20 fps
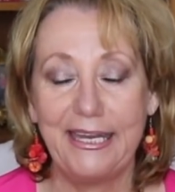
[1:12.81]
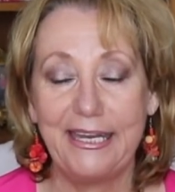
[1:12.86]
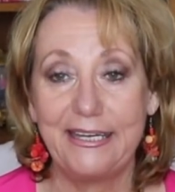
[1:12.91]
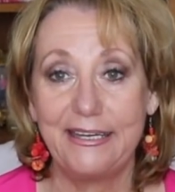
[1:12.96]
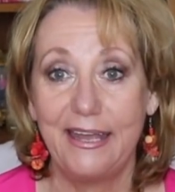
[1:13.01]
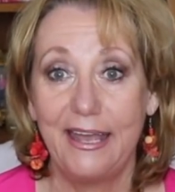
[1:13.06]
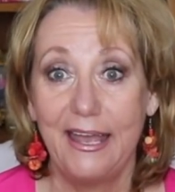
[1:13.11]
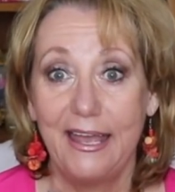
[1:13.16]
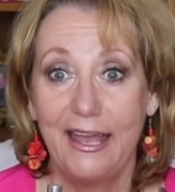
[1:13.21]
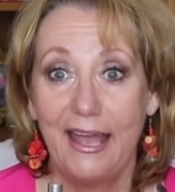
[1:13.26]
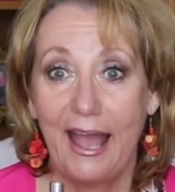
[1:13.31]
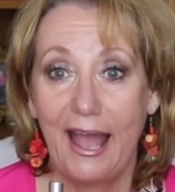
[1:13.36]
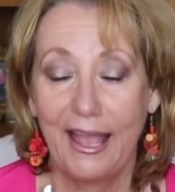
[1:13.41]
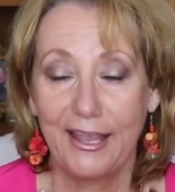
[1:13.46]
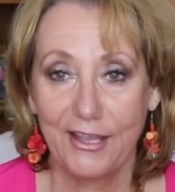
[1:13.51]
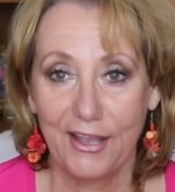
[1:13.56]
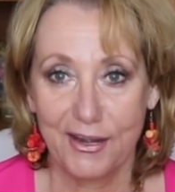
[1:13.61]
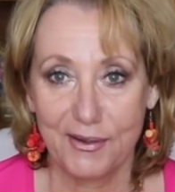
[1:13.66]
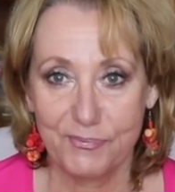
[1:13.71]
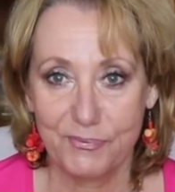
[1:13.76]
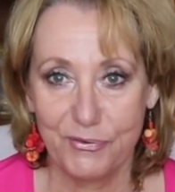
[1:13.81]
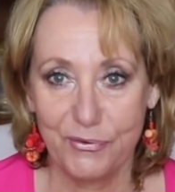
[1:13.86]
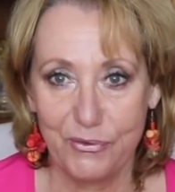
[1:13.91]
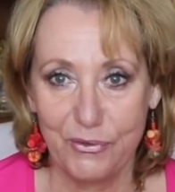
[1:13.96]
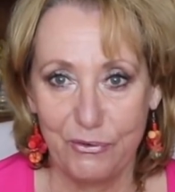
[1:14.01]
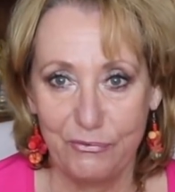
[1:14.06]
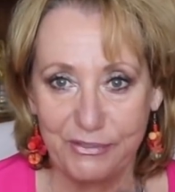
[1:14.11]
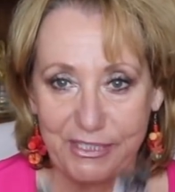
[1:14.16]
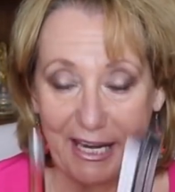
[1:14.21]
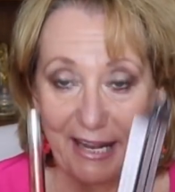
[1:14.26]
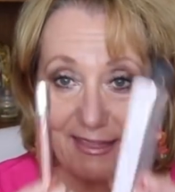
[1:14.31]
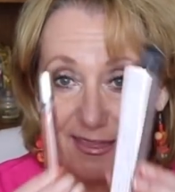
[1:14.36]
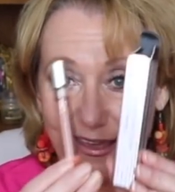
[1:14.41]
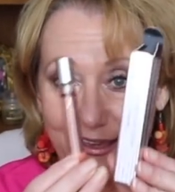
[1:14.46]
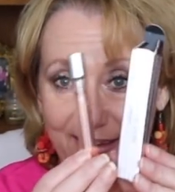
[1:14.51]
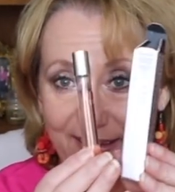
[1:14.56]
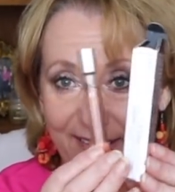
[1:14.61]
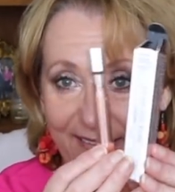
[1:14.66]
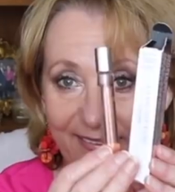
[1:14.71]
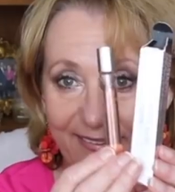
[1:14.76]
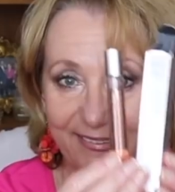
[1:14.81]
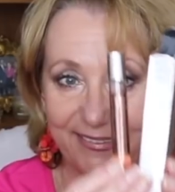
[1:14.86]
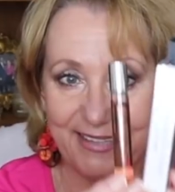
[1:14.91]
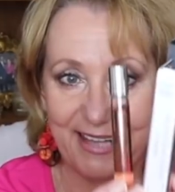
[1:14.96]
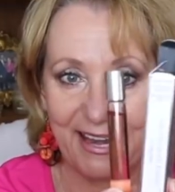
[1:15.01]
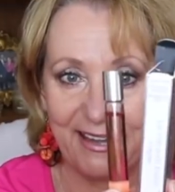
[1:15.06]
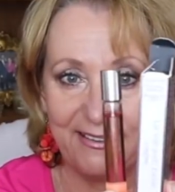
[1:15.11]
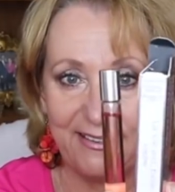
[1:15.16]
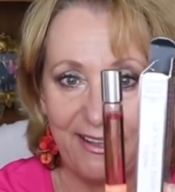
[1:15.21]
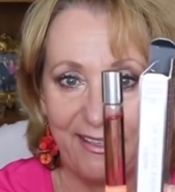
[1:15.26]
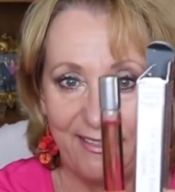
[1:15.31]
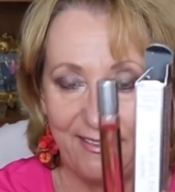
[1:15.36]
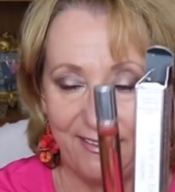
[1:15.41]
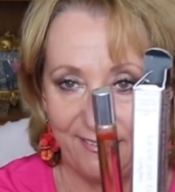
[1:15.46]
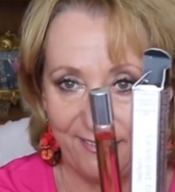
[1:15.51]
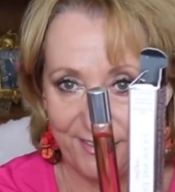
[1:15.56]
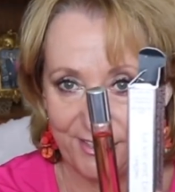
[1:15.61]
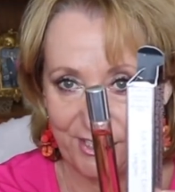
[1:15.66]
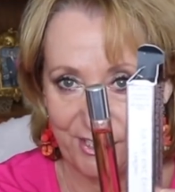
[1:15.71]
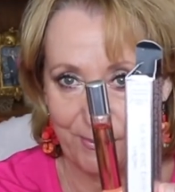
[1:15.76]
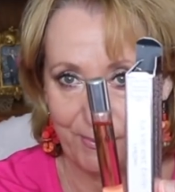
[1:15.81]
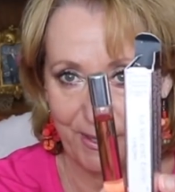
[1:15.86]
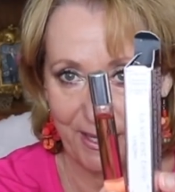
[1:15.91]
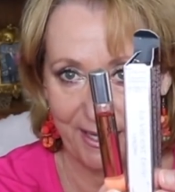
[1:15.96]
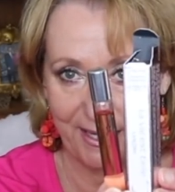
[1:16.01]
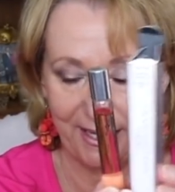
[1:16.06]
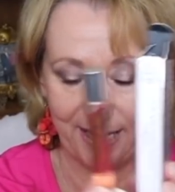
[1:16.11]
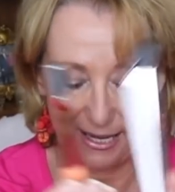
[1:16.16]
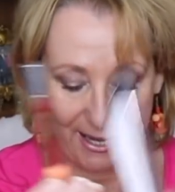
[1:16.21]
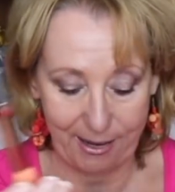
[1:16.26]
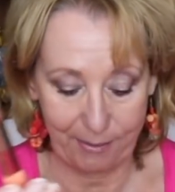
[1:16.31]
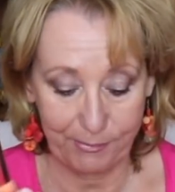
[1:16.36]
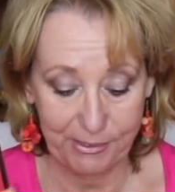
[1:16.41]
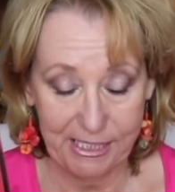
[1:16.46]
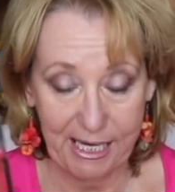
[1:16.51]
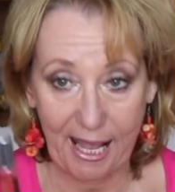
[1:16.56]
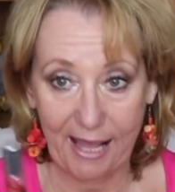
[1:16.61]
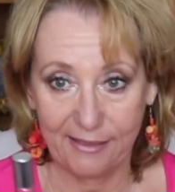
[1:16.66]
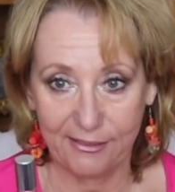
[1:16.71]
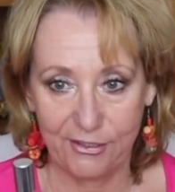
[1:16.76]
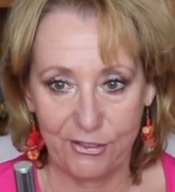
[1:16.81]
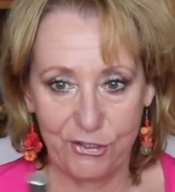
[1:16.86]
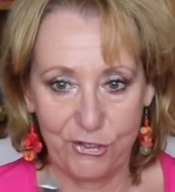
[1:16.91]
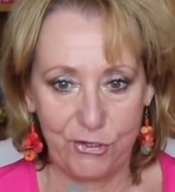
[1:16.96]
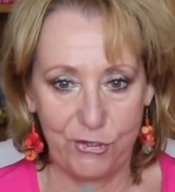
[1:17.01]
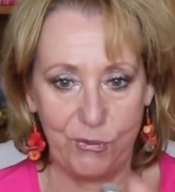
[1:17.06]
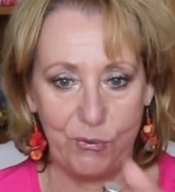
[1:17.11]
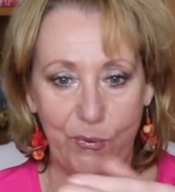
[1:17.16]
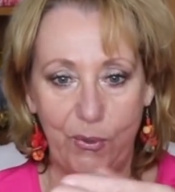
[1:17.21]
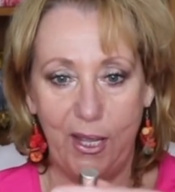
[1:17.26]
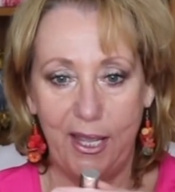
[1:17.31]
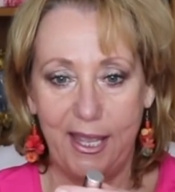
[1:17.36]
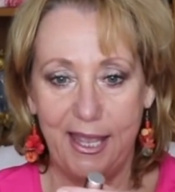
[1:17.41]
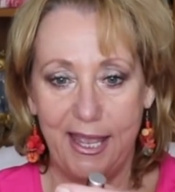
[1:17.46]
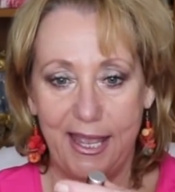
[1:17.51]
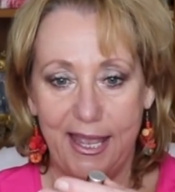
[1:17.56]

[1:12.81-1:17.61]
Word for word: And I got approved. And they sent this to me. And I'm telling you,